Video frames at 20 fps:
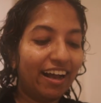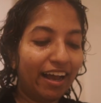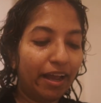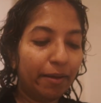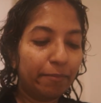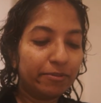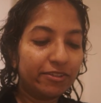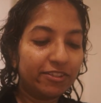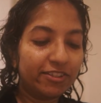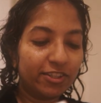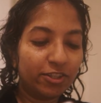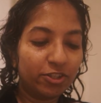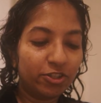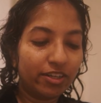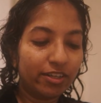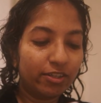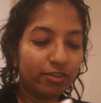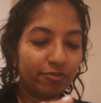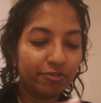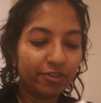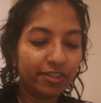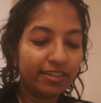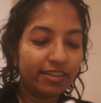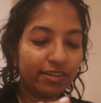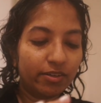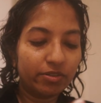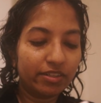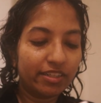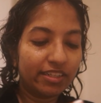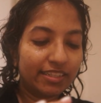I'm still trying to figure
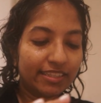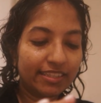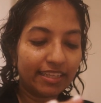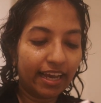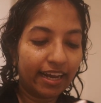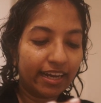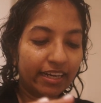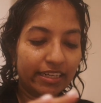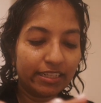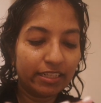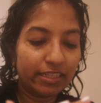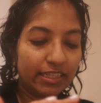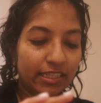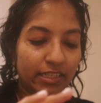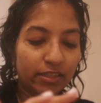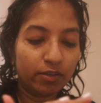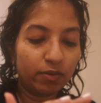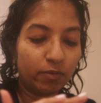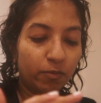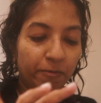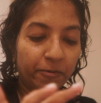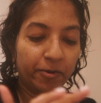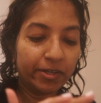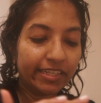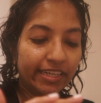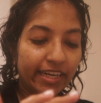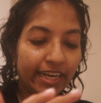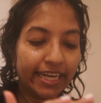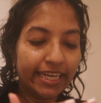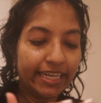out exactly
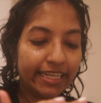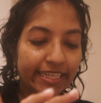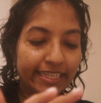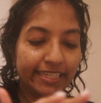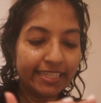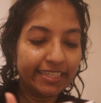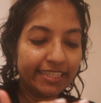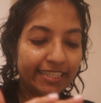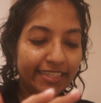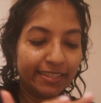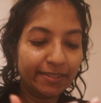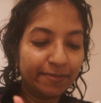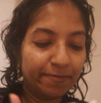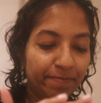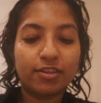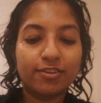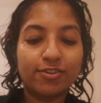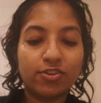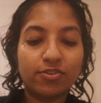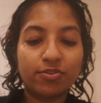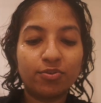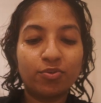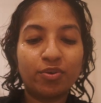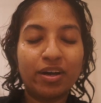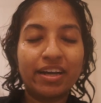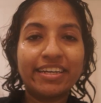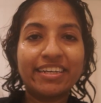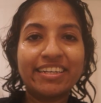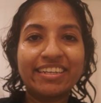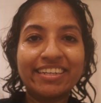what I need, so
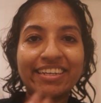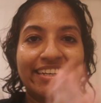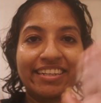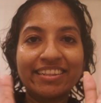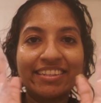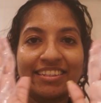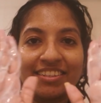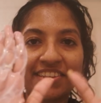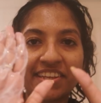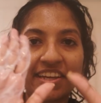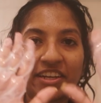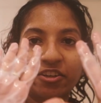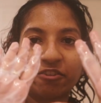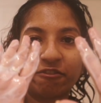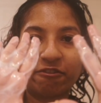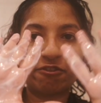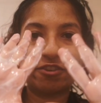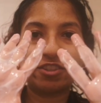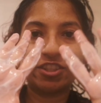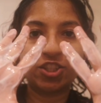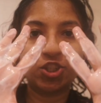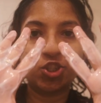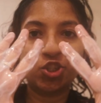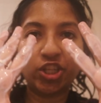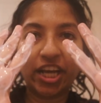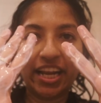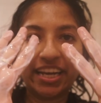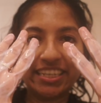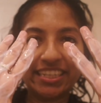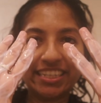I create this kind of
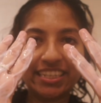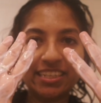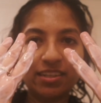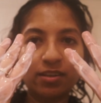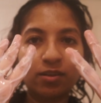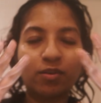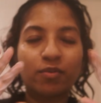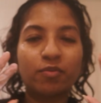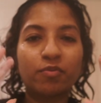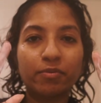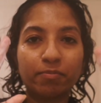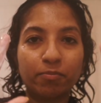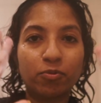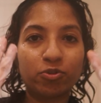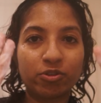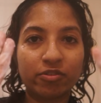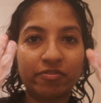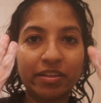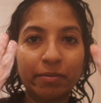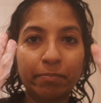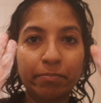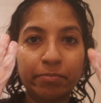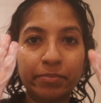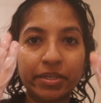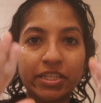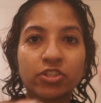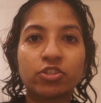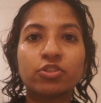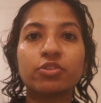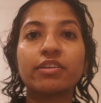jelly with both of them
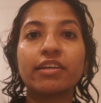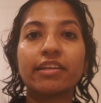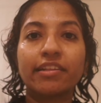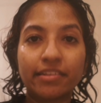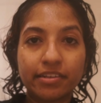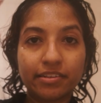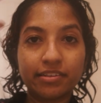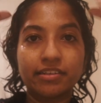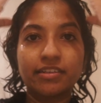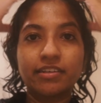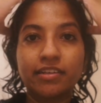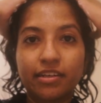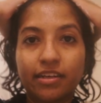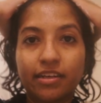mixed together